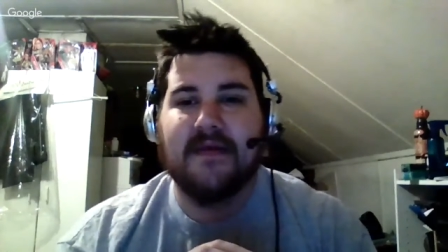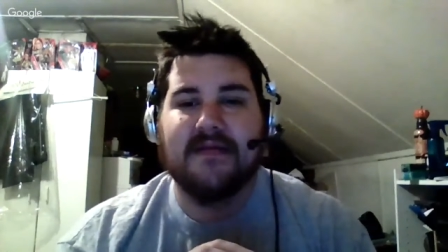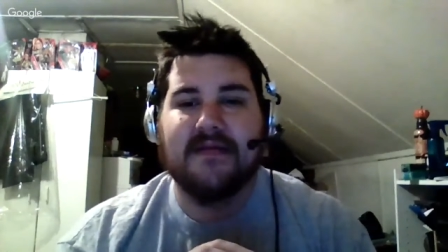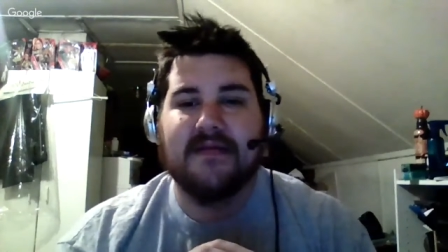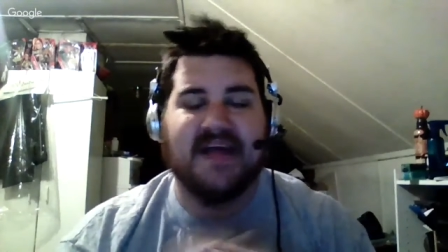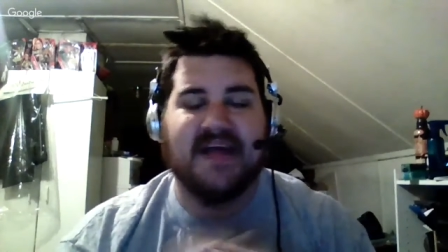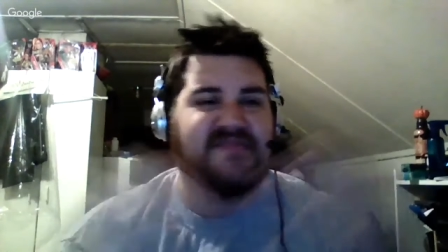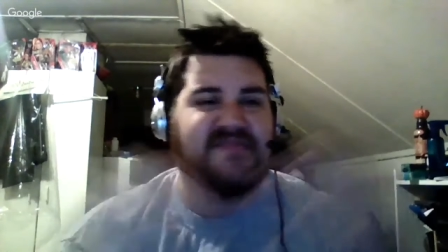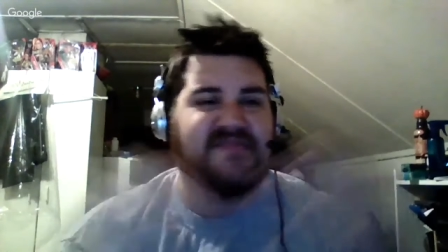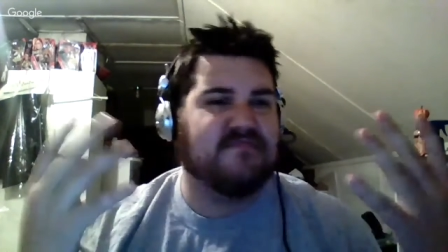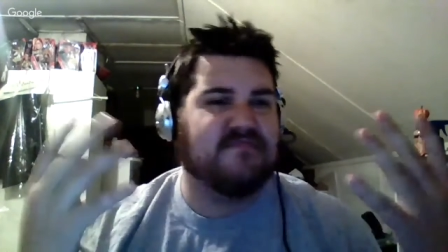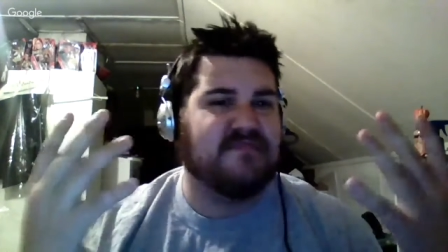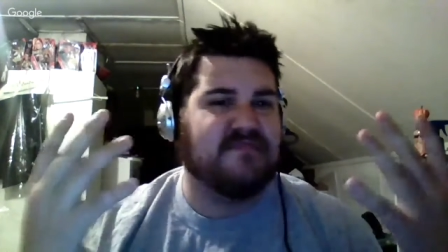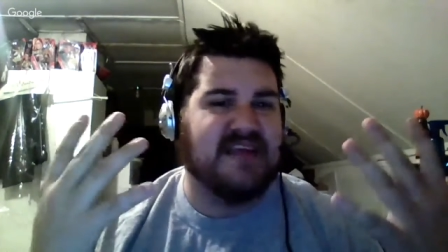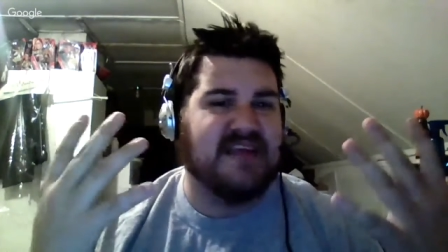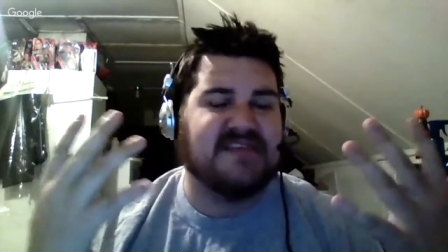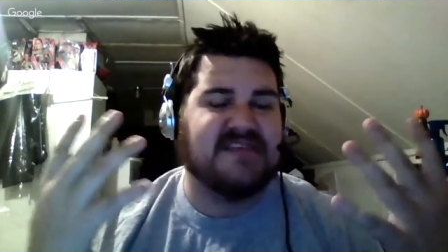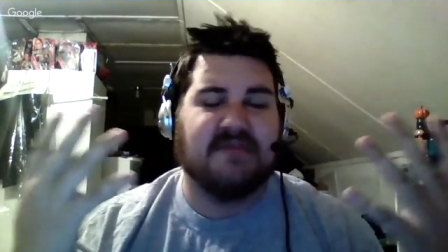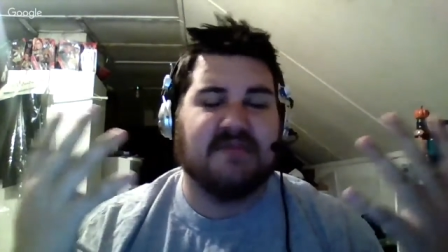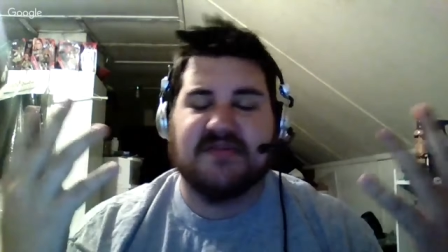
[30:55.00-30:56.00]
That's
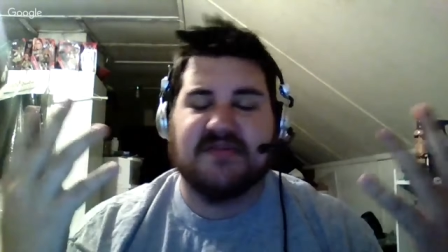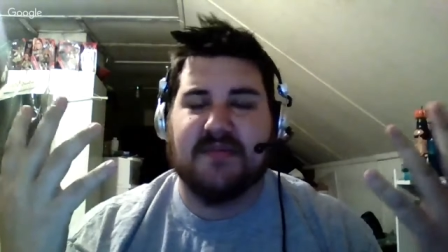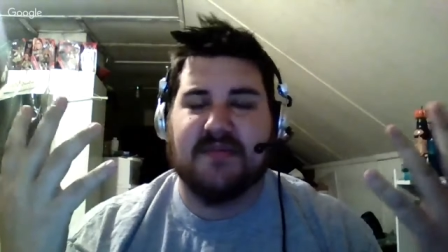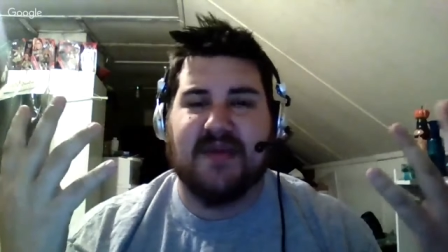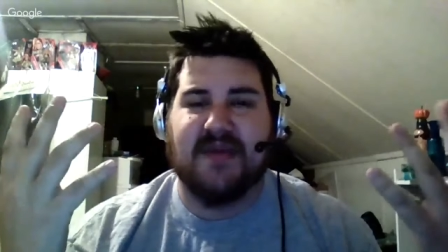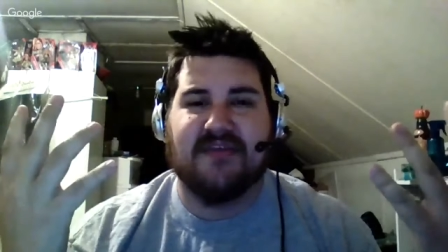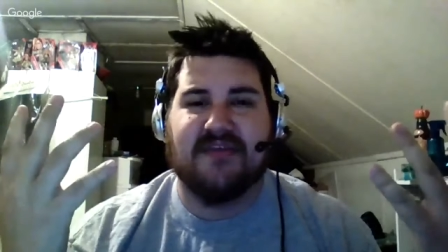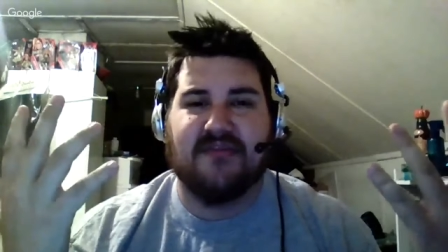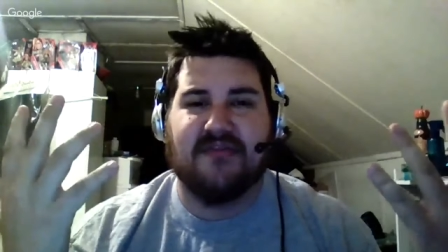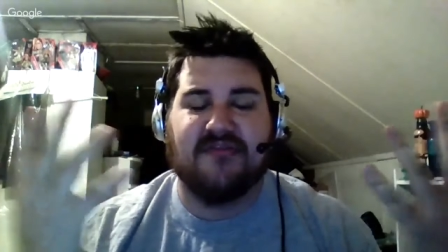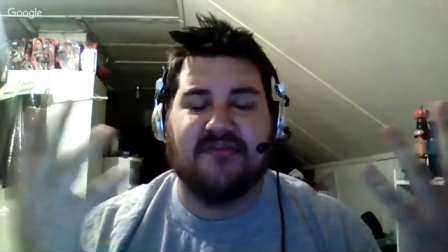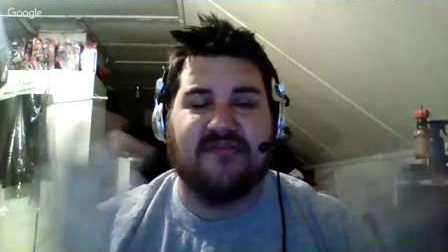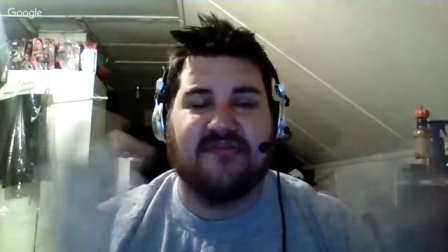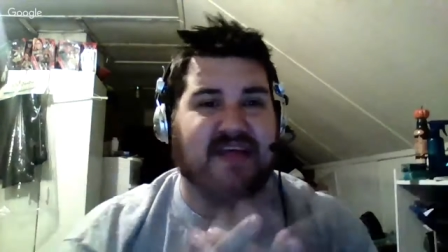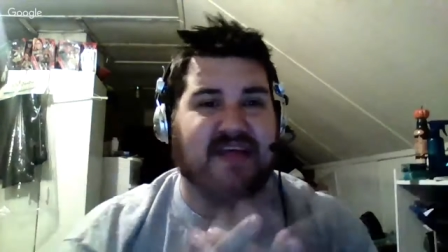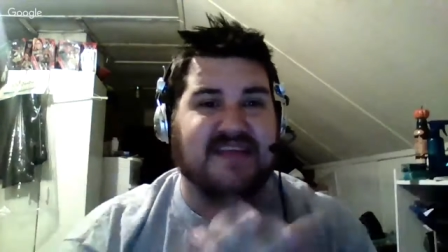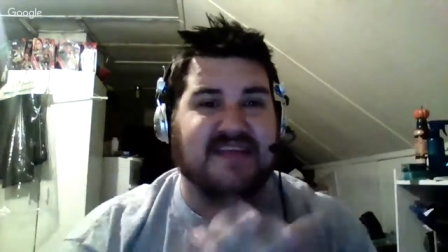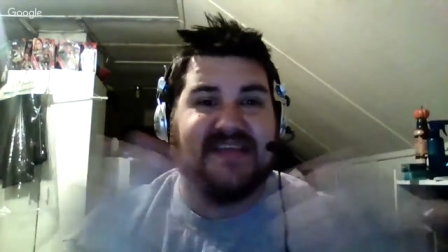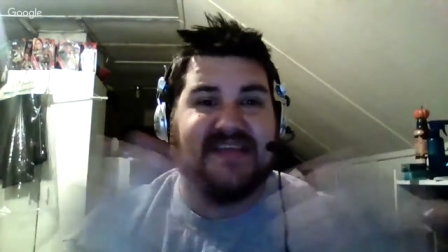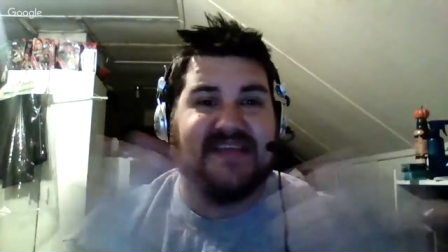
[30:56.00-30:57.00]
that's WrestleMania 32.
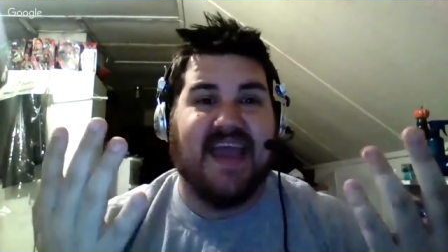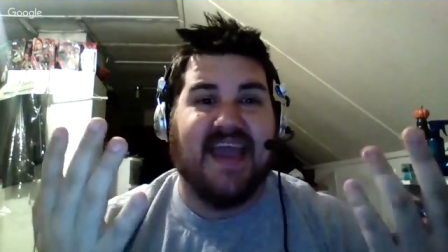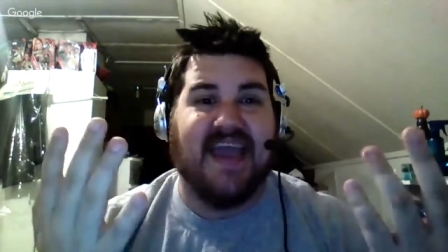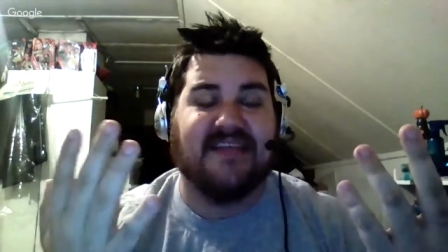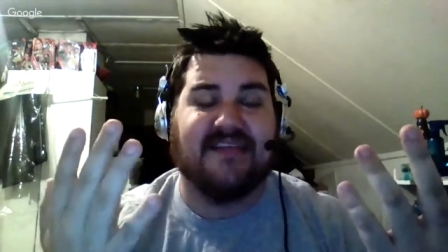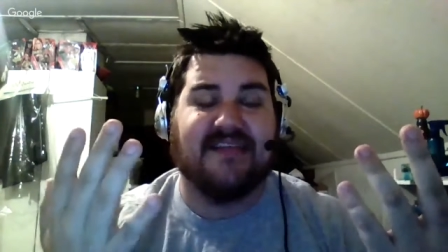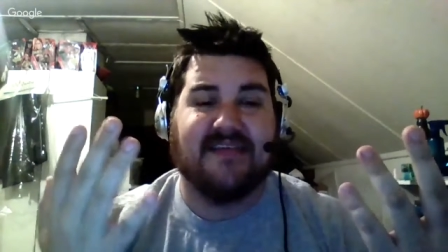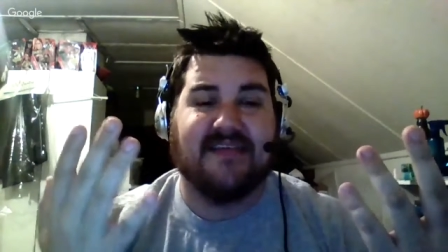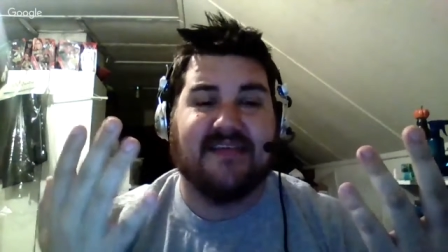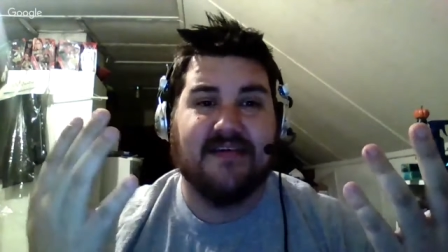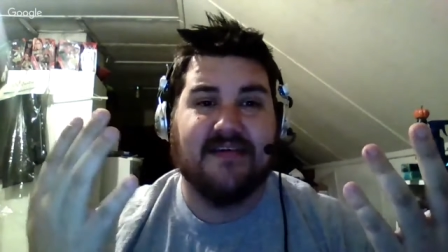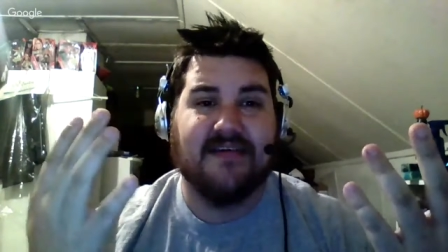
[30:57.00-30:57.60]
That's the end.